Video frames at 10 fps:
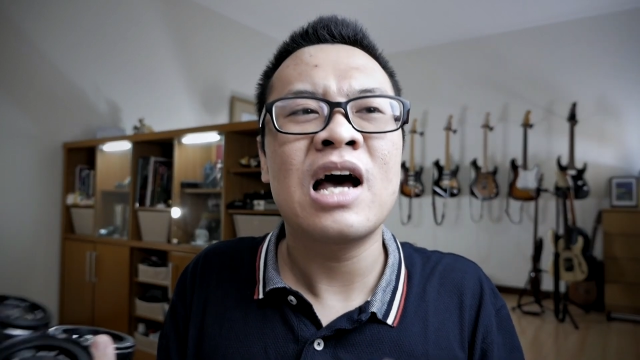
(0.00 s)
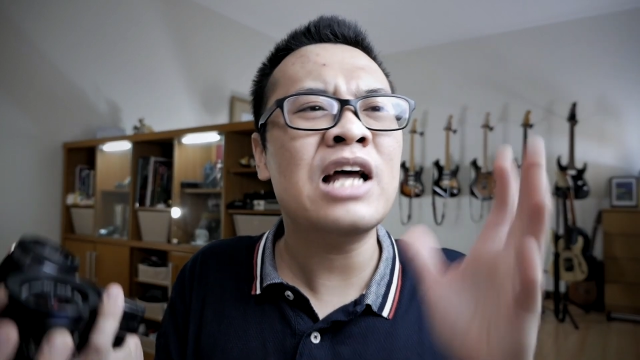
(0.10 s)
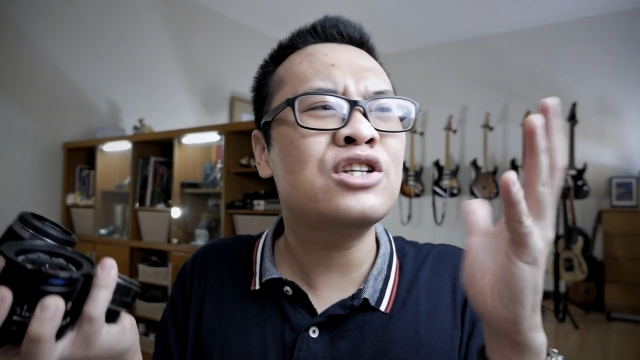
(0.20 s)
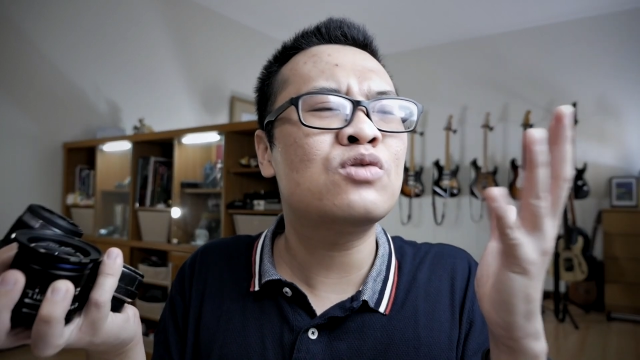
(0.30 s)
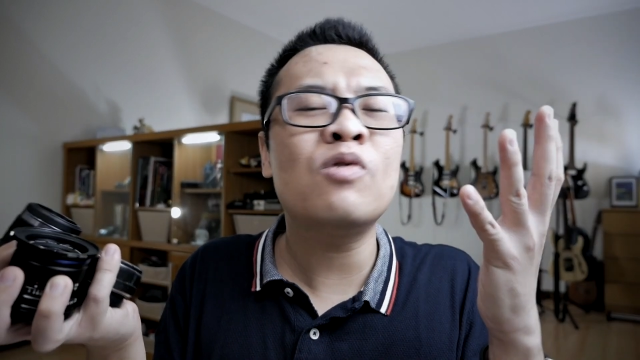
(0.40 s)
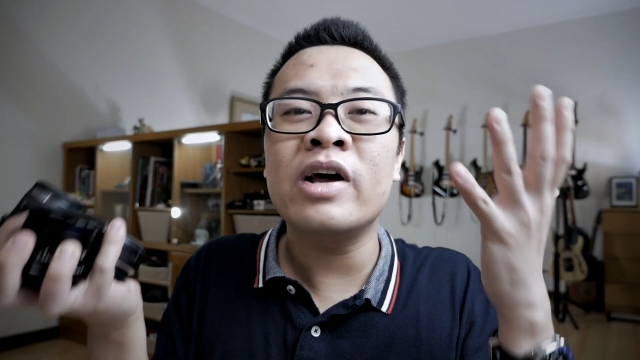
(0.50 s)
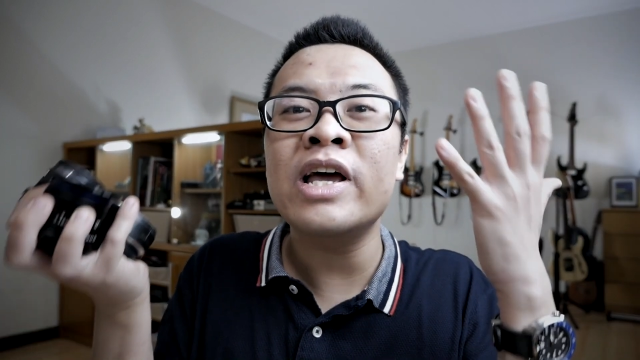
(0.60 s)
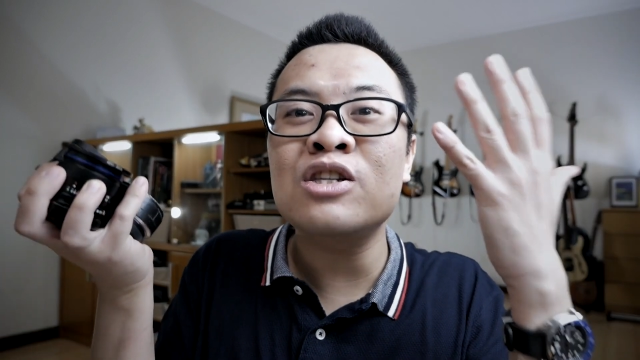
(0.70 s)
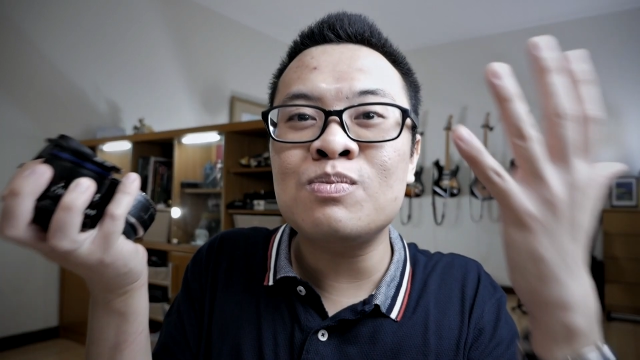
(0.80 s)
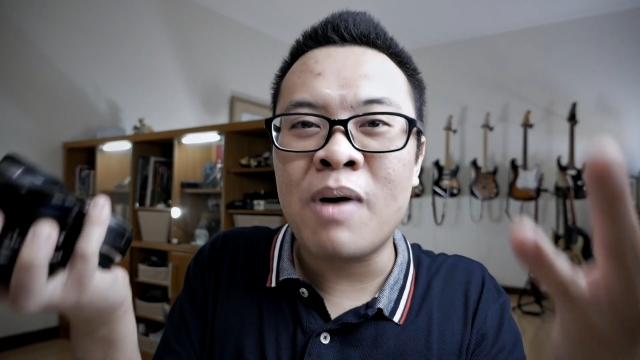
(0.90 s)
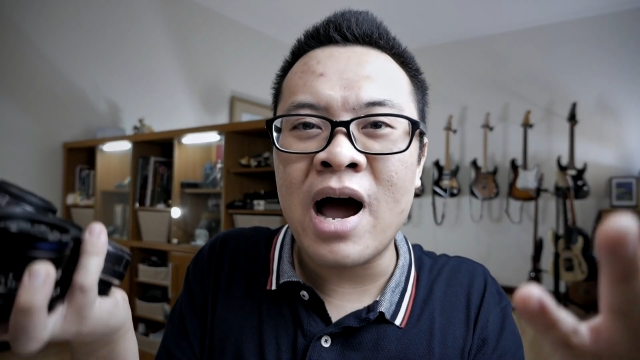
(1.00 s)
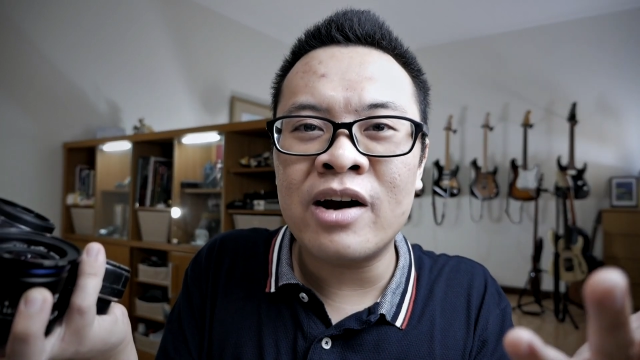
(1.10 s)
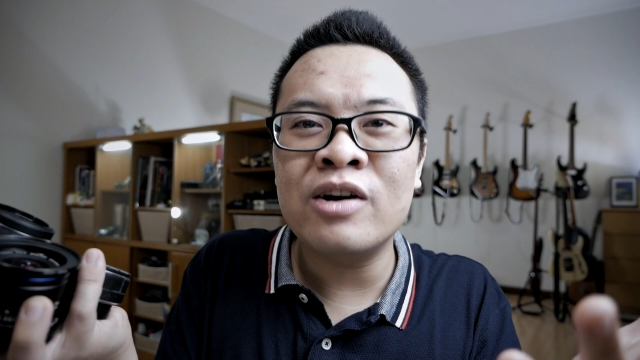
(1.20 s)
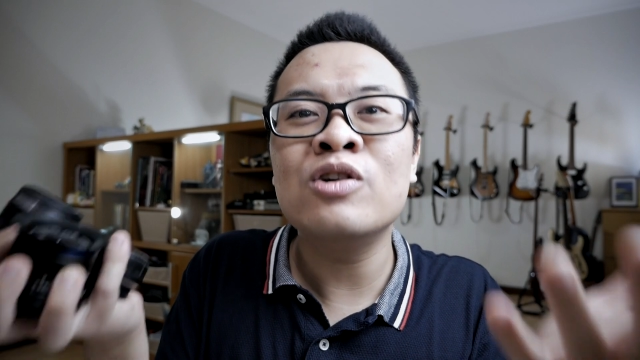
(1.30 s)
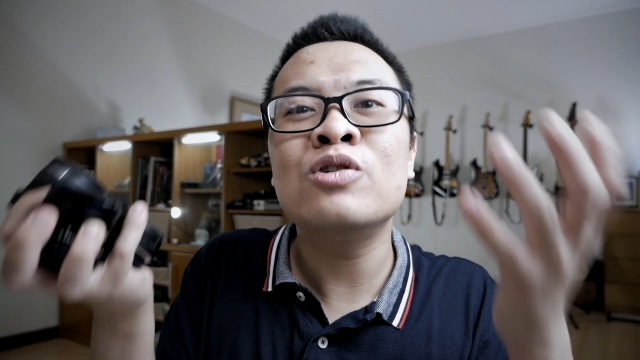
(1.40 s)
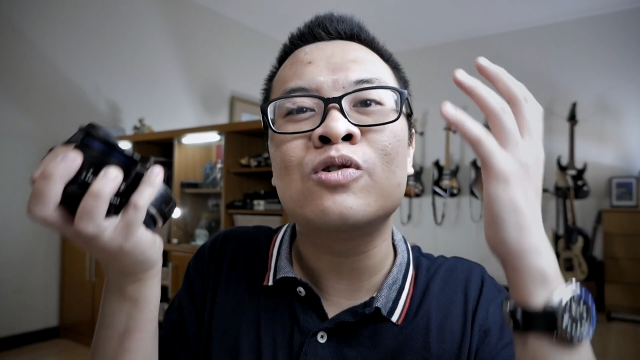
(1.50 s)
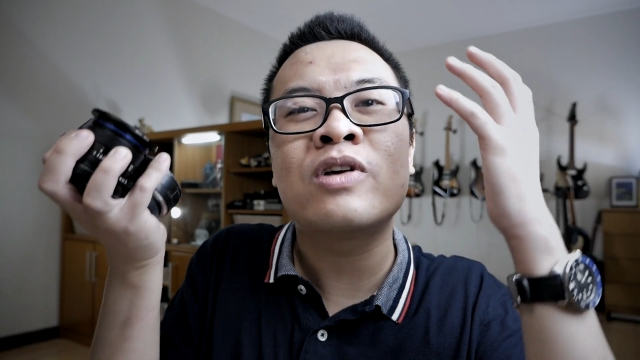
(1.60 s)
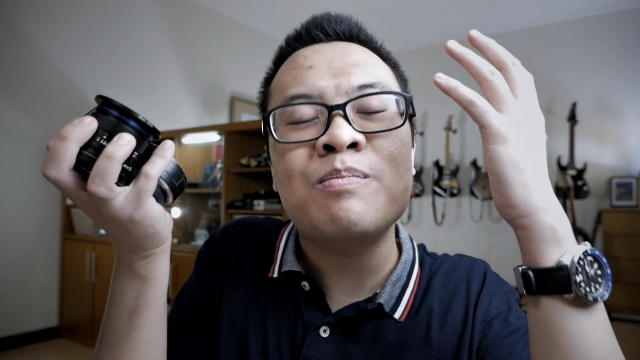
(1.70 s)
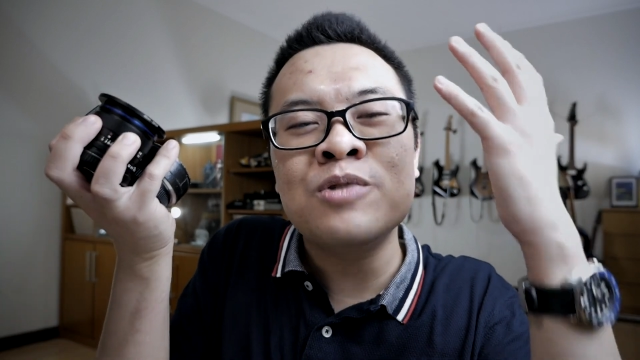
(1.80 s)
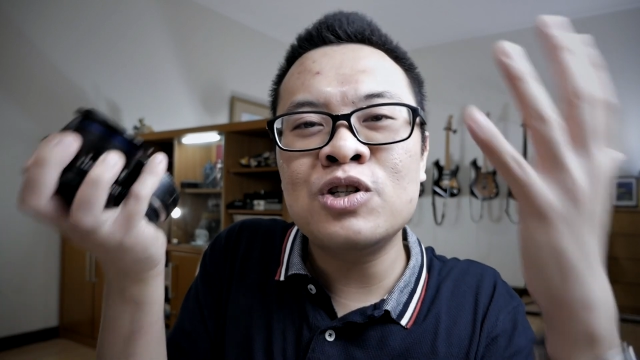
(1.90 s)
I just want to inspire you to
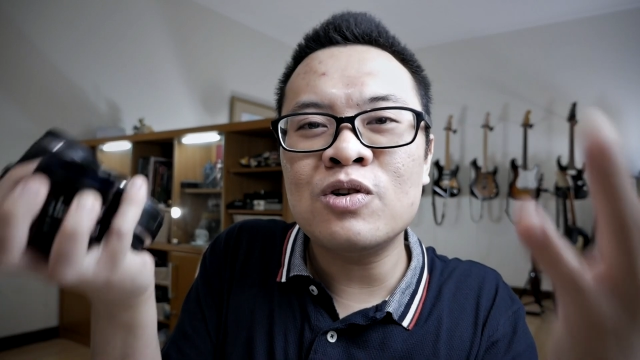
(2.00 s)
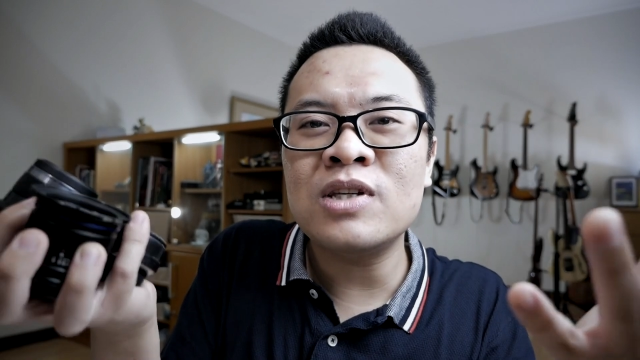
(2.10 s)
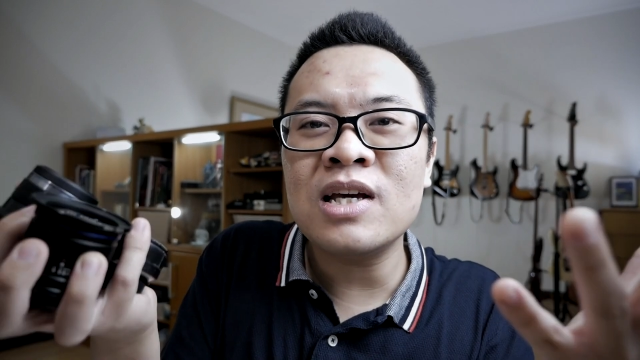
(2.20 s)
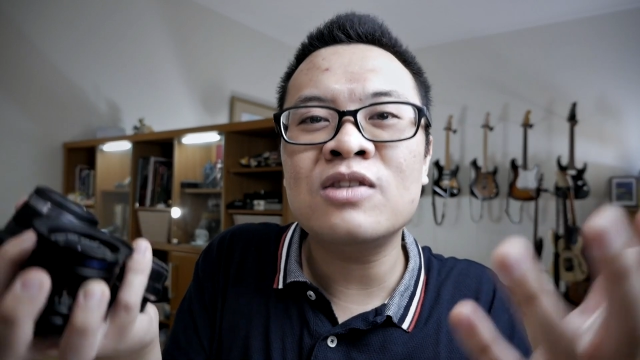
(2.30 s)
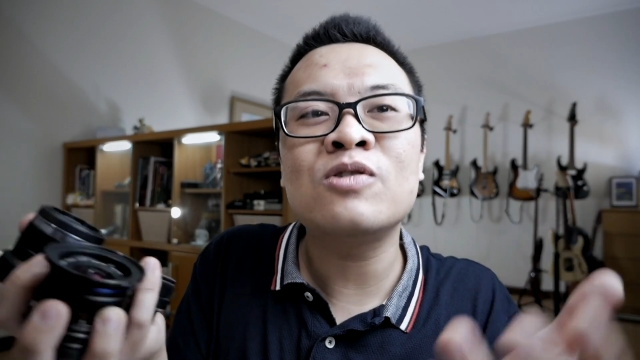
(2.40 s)
keep shooting,